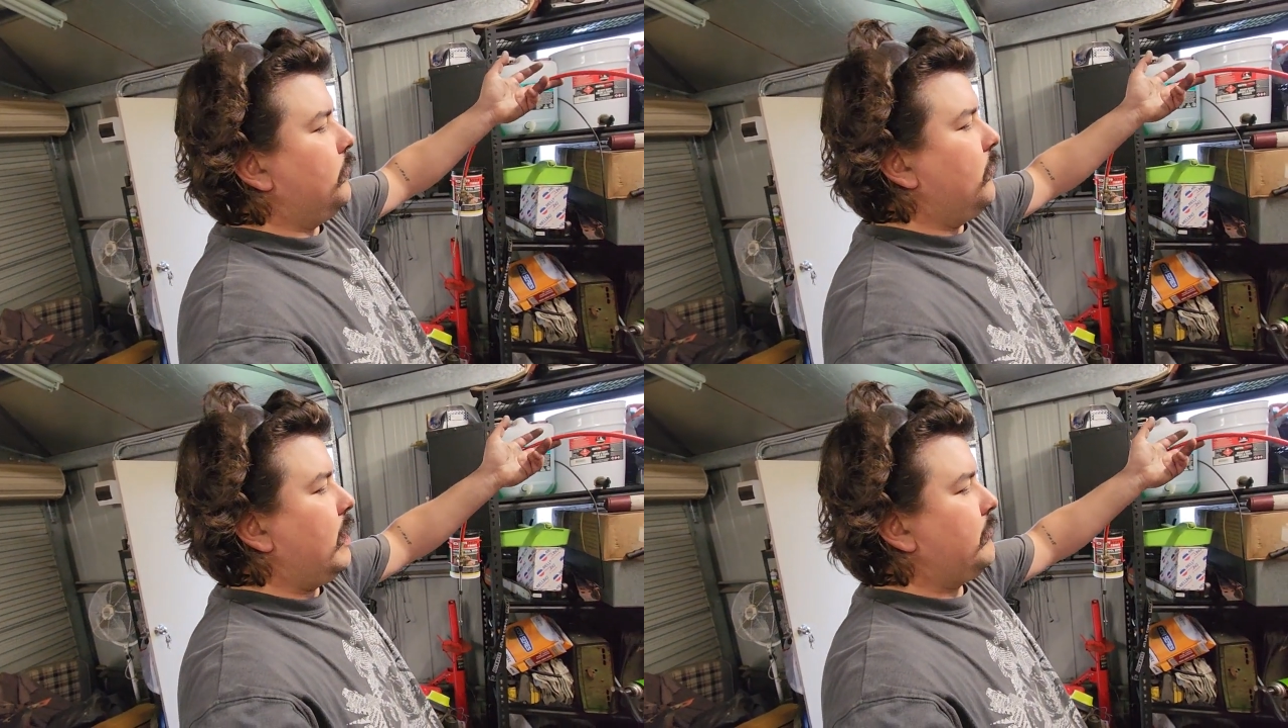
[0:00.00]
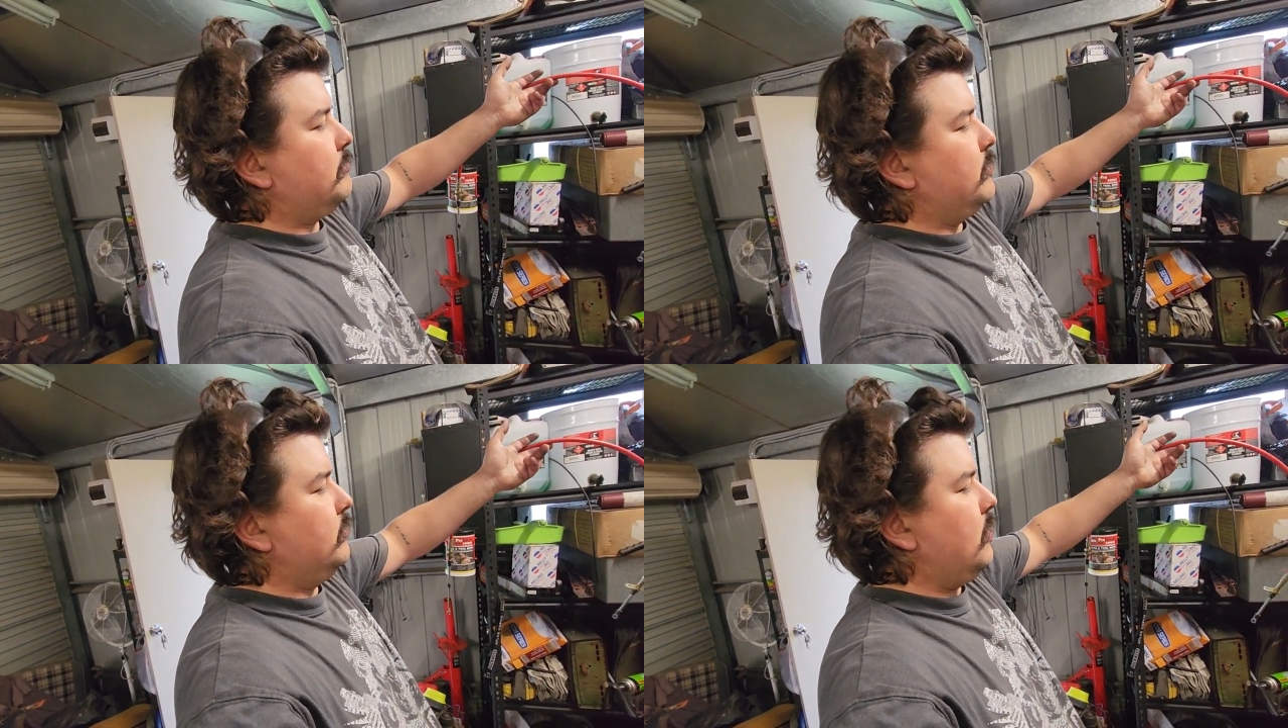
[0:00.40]

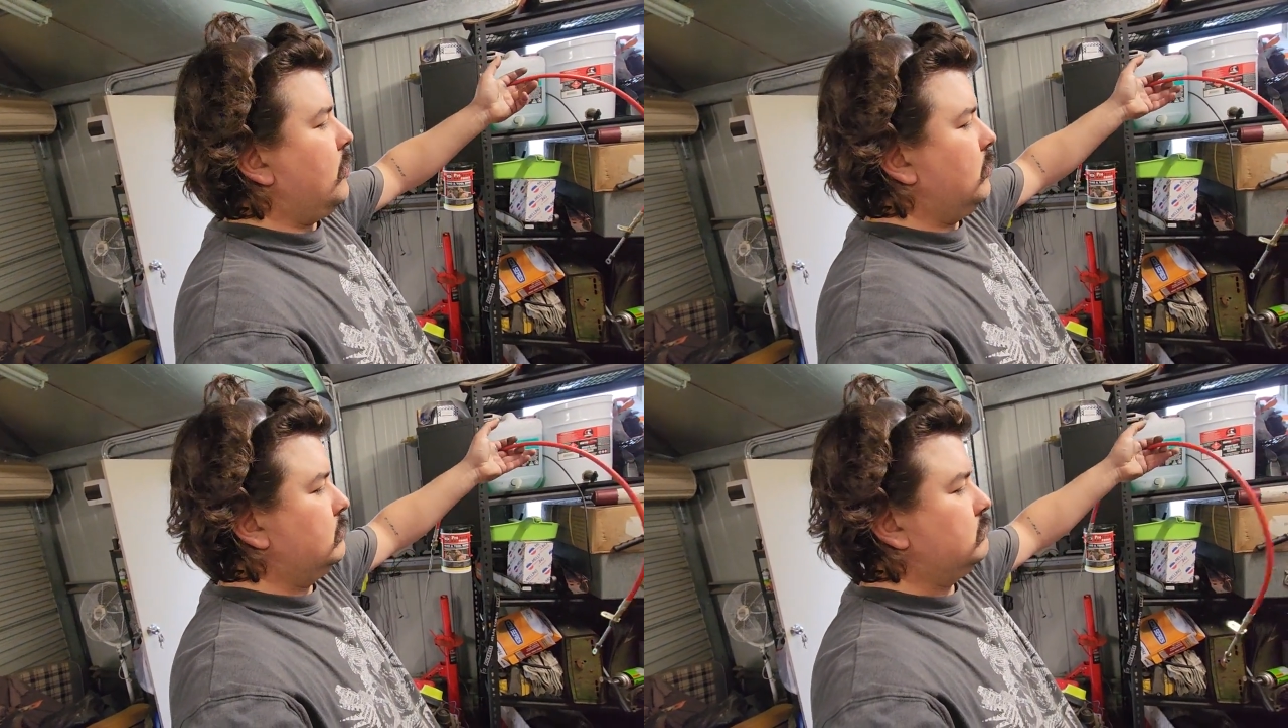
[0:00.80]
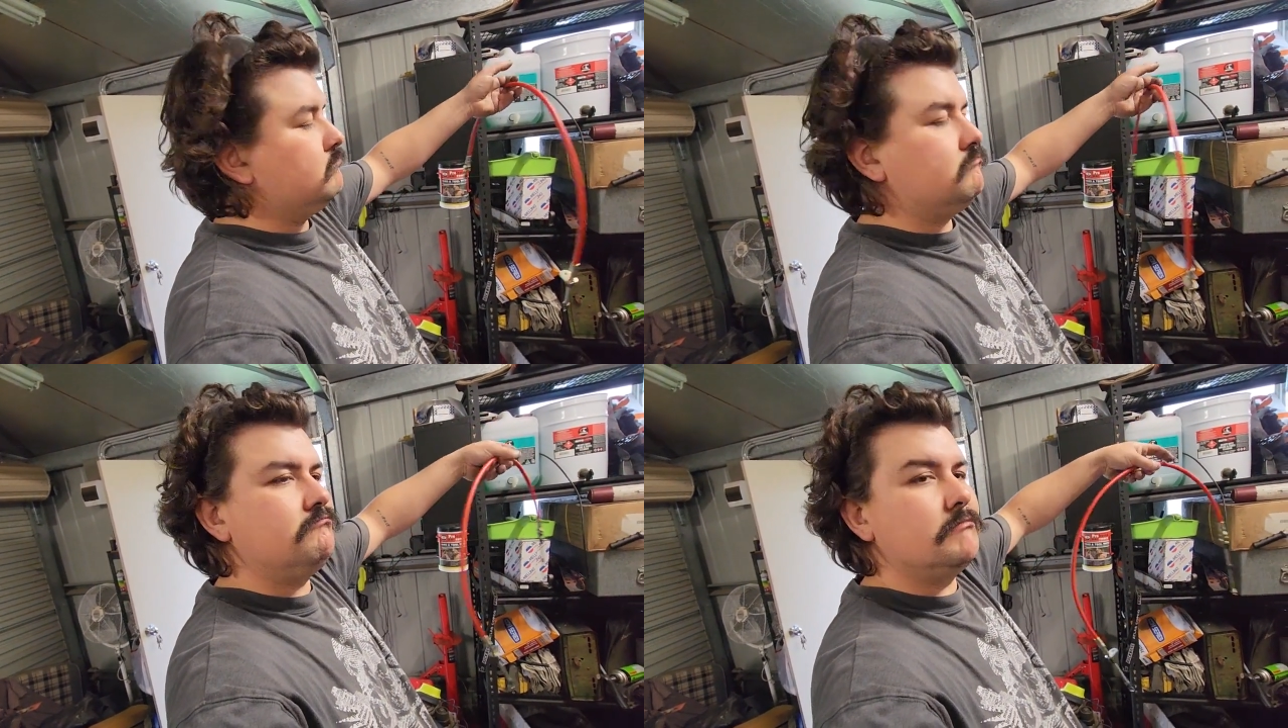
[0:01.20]
400mm long
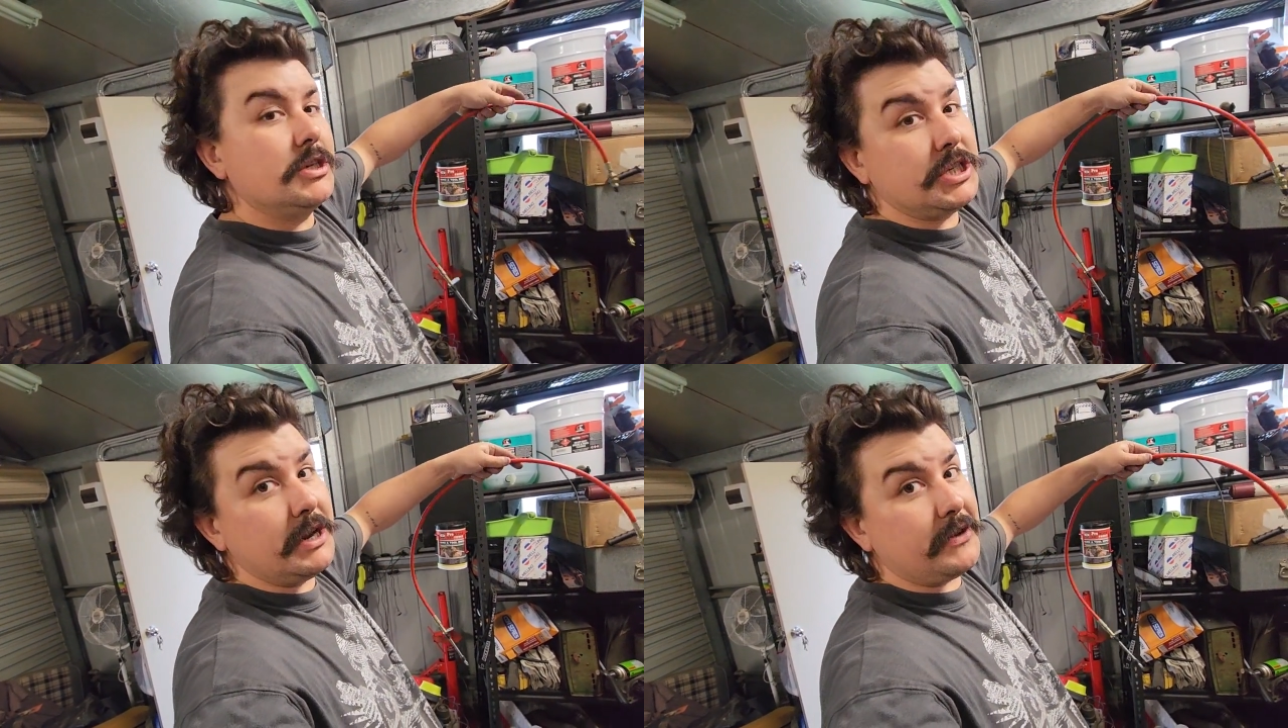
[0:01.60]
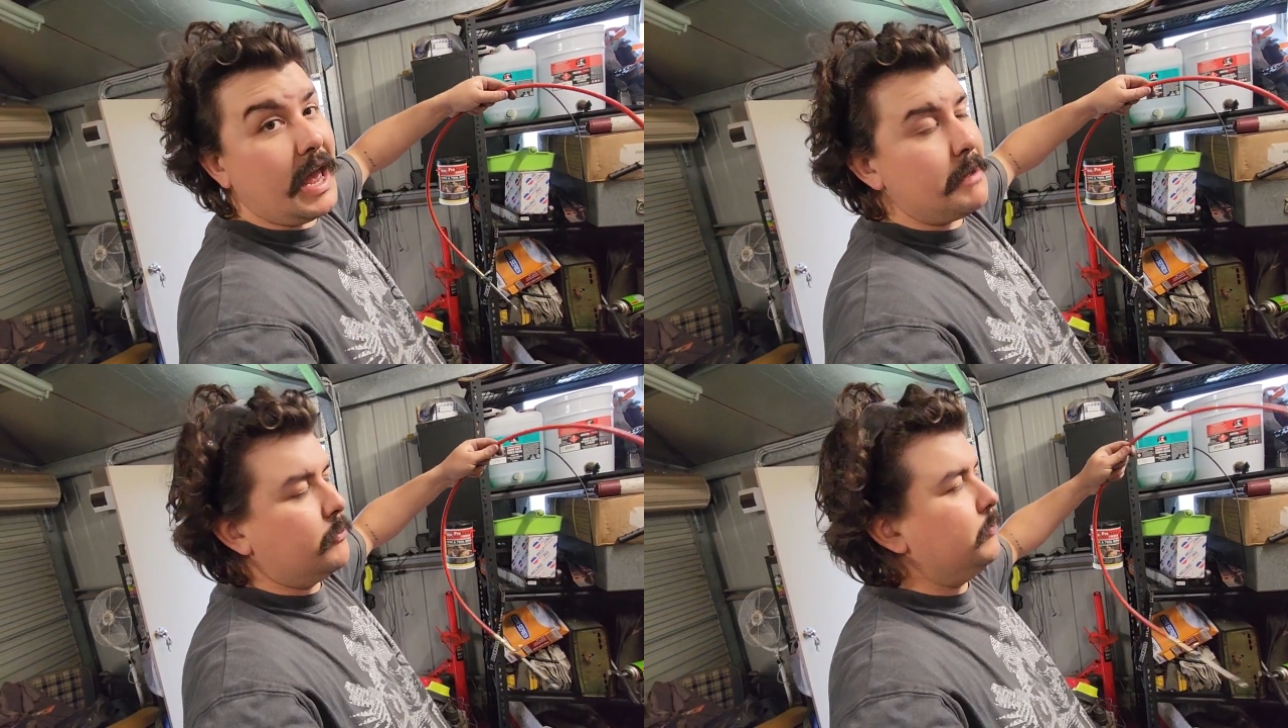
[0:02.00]
shift
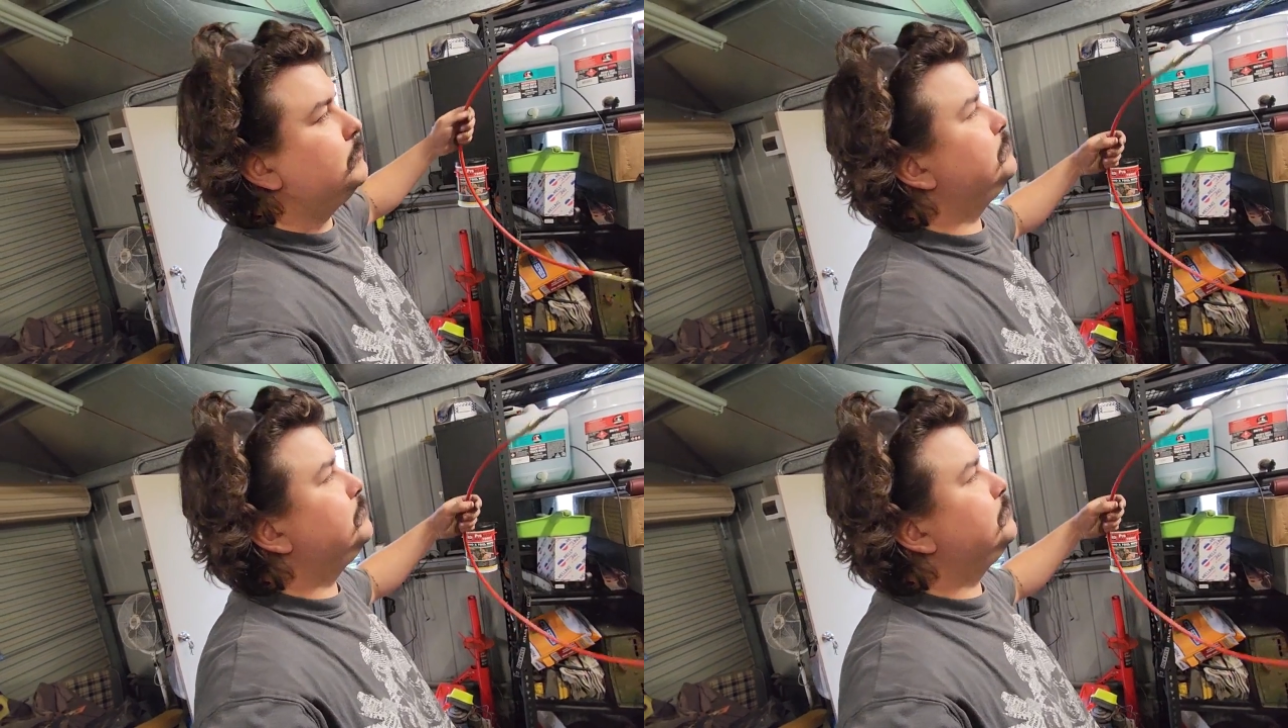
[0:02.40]
cable.